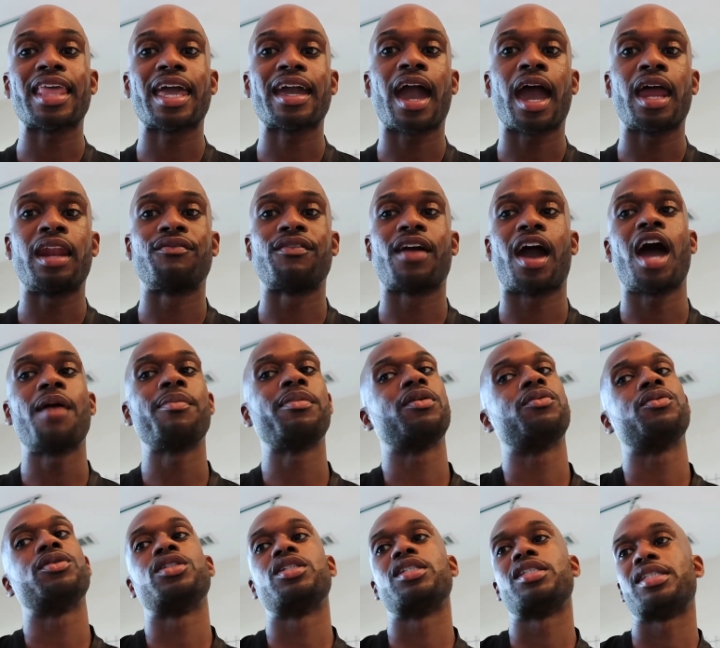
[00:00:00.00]
that kind of comment
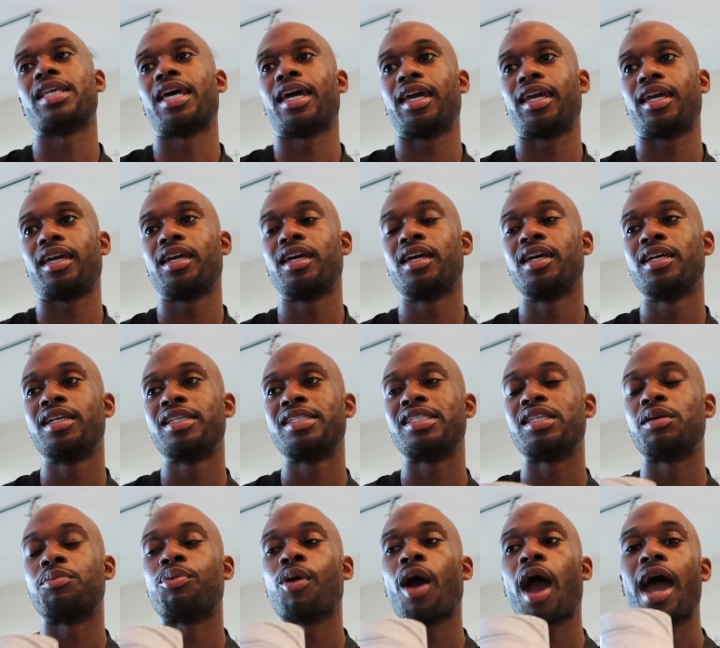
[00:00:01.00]
was just like
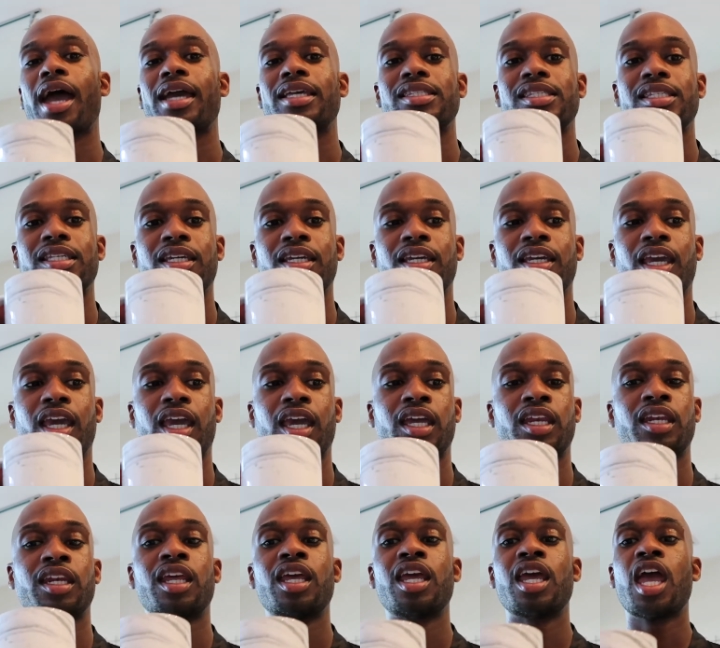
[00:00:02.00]
surprising,
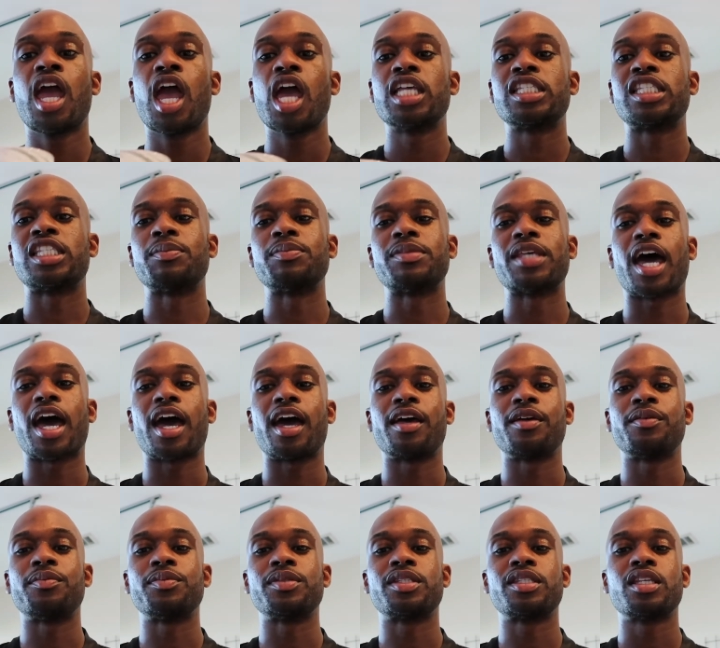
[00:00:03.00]
and
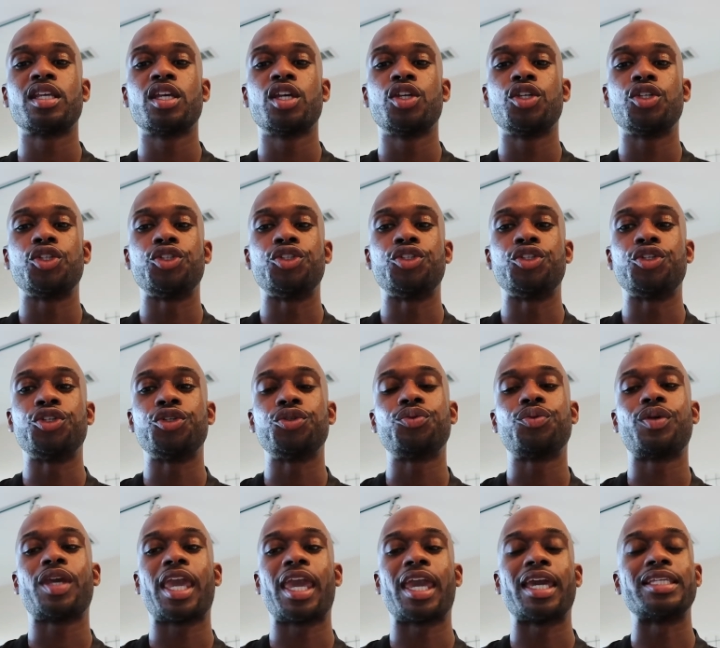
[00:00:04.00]
sometimes you
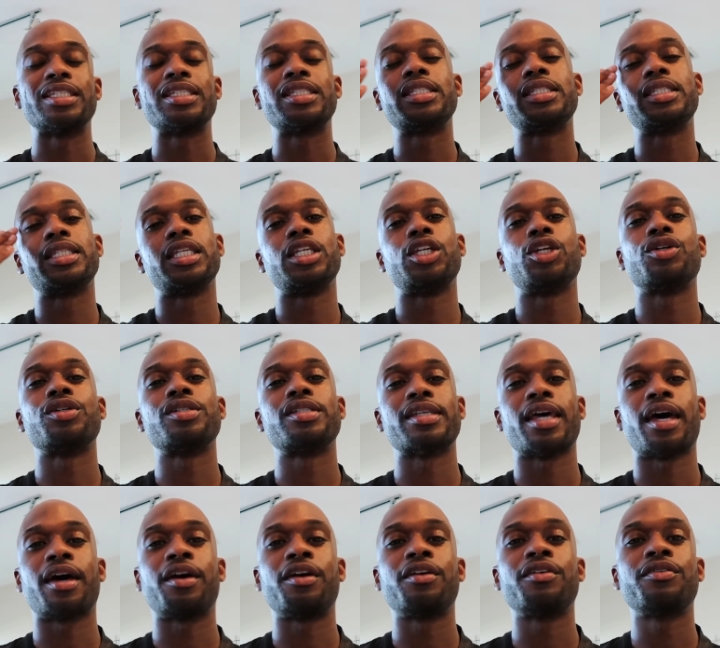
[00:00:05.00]
can't see
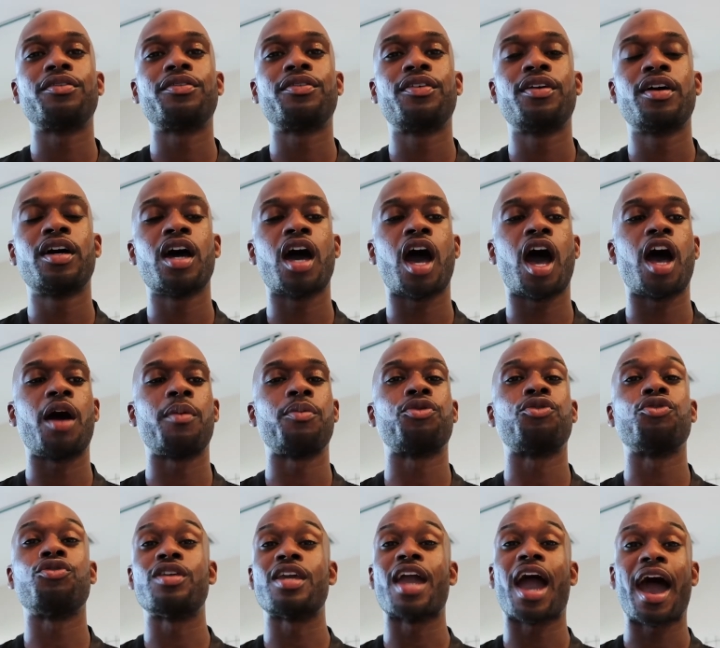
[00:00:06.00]
yourself
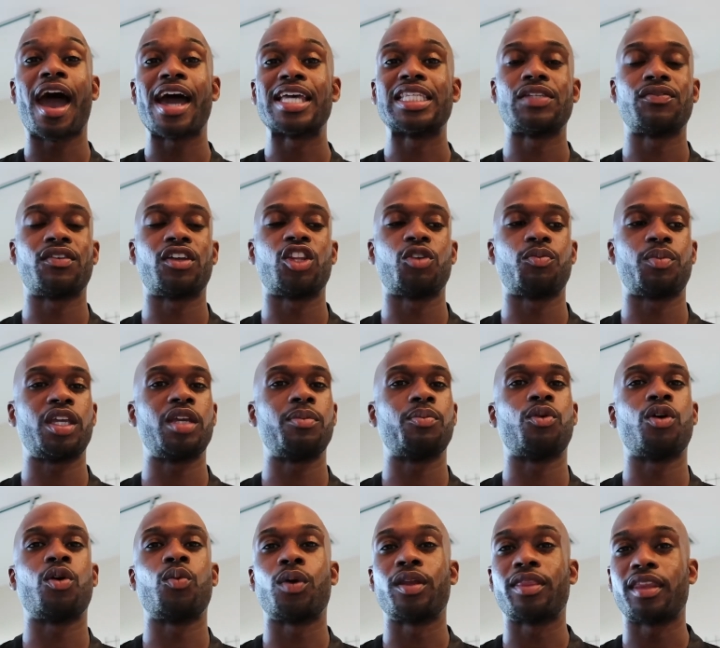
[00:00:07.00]
through the eyes of other
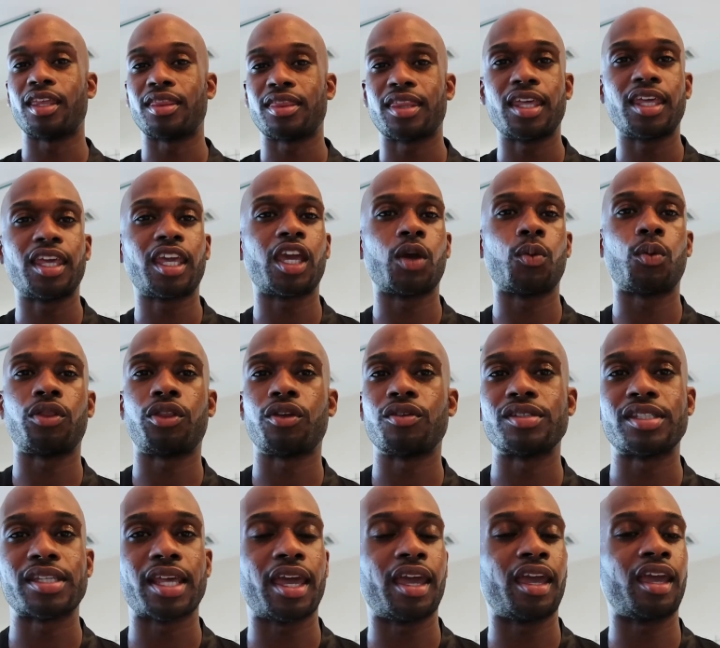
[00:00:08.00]
people and what they think and what they're
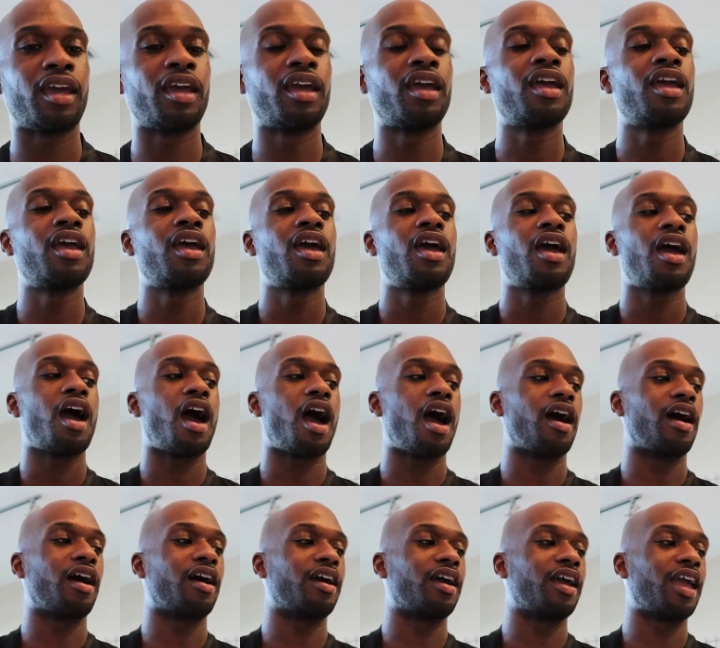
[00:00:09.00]
saying.
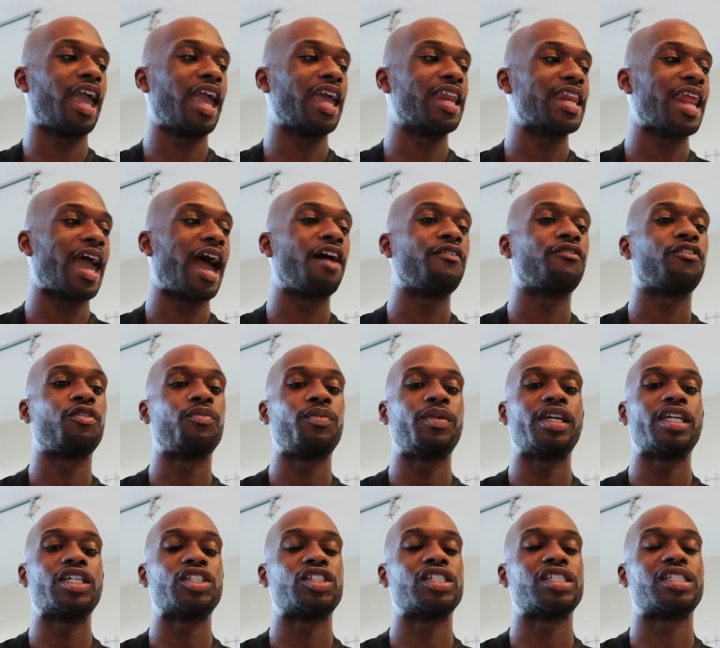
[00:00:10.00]
And now for
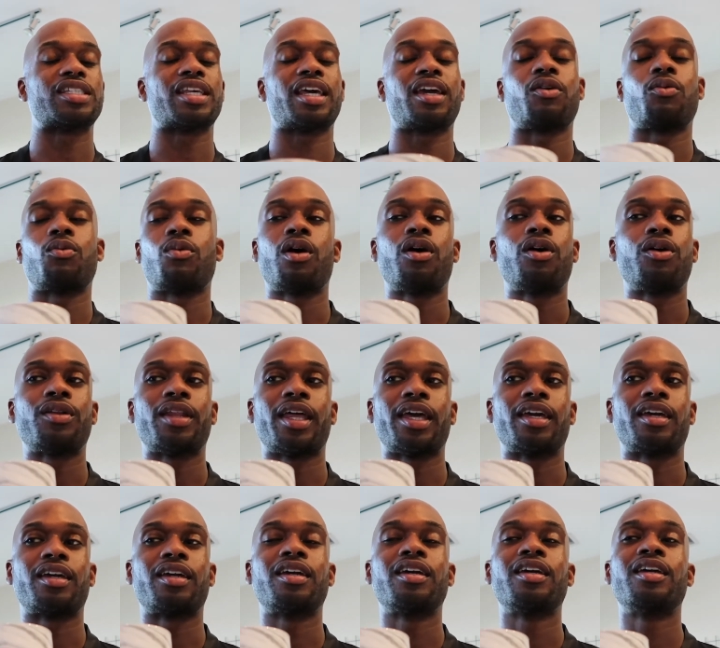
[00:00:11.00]
me, it's just like, whoa,
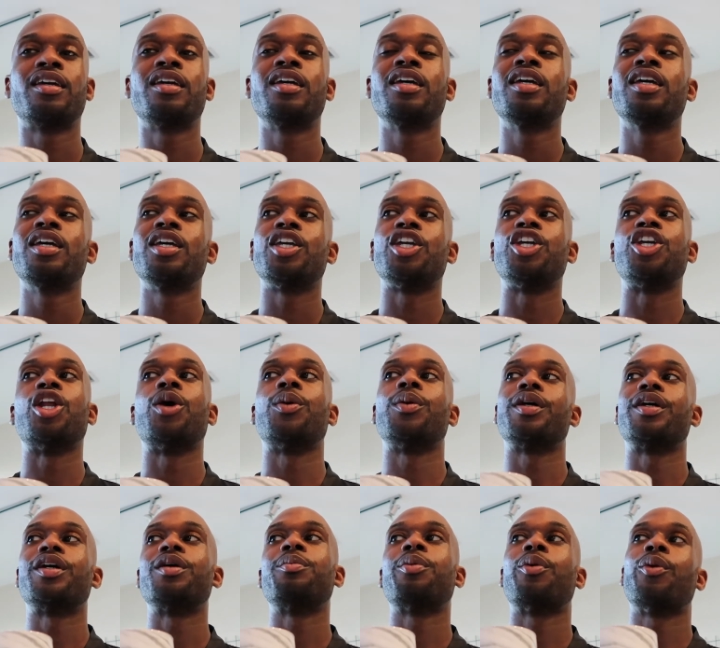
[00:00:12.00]
like, you know, a
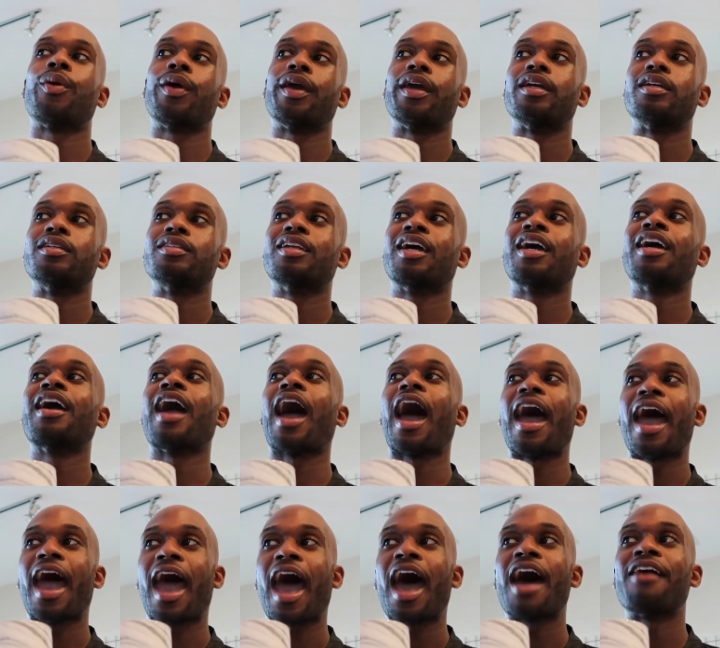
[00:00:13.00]
good point.
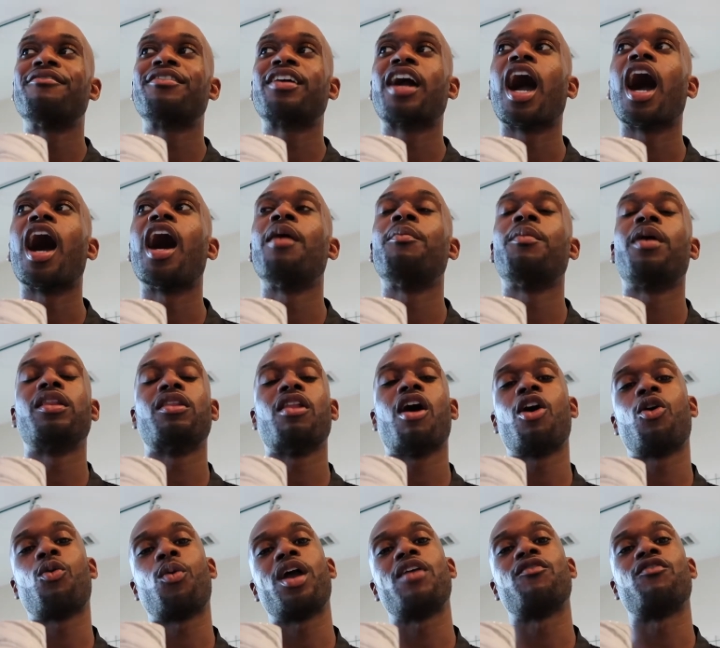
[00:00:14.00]
I have come a
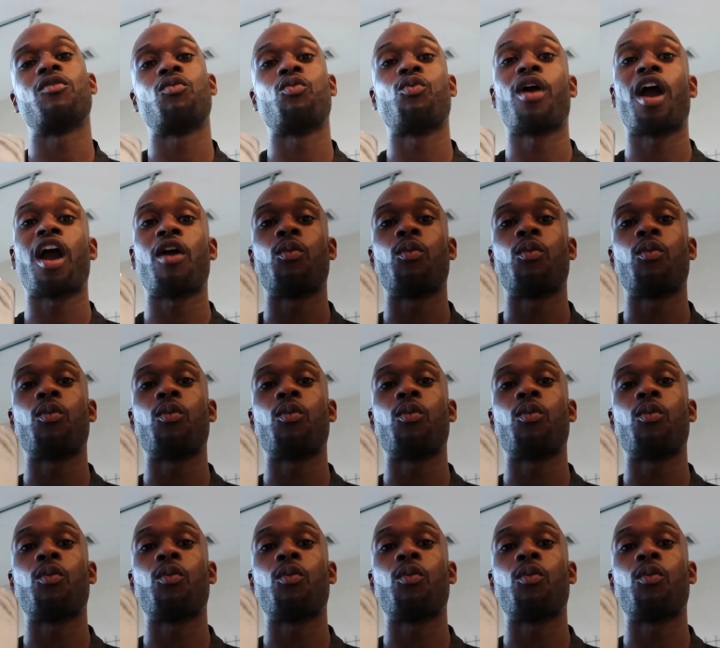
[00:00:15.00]
long way from where I